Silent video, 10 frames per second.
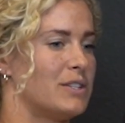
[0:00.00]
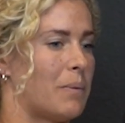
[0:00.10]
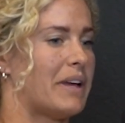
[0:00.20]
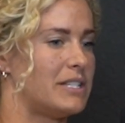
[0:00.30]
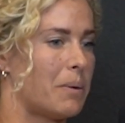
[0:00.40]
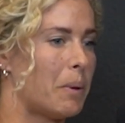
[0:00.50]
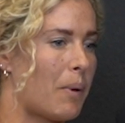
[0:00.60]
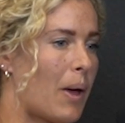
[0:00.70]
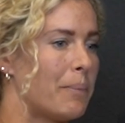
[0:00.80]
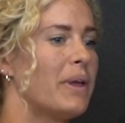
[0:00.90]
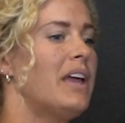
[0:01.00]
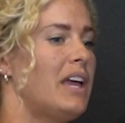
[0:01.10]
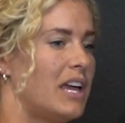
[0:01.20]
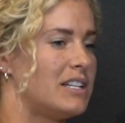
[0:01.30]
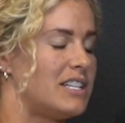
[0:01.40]
So I'm like, double pump
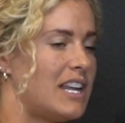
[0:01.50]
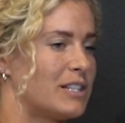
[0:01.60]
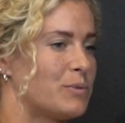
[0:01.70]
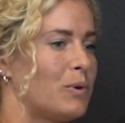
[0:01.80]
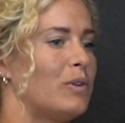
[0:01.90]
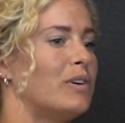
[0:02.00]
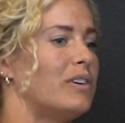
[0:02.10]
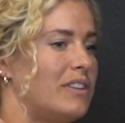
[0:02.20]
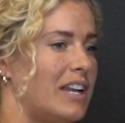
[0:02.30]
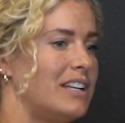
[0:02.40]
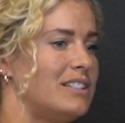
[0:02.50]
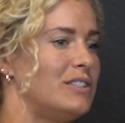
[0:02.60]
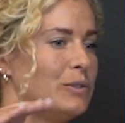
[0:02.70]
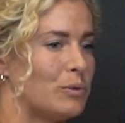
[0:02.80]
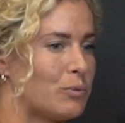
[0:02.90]
into the next roller, then
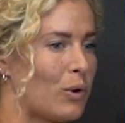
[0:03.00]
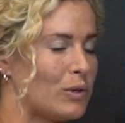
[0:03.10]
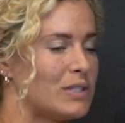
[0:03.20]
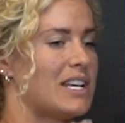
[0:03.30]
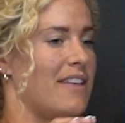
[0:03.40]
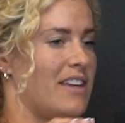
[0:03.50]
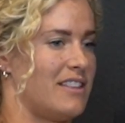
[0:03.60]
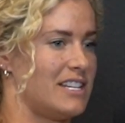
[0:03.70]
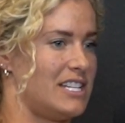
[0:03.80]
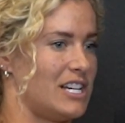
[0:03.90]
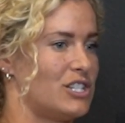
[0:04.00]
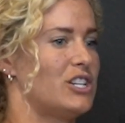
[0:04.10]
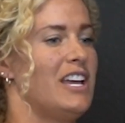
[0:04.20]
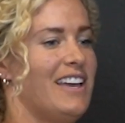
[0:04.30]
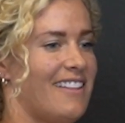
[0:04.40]
into the rollers, and then the dish,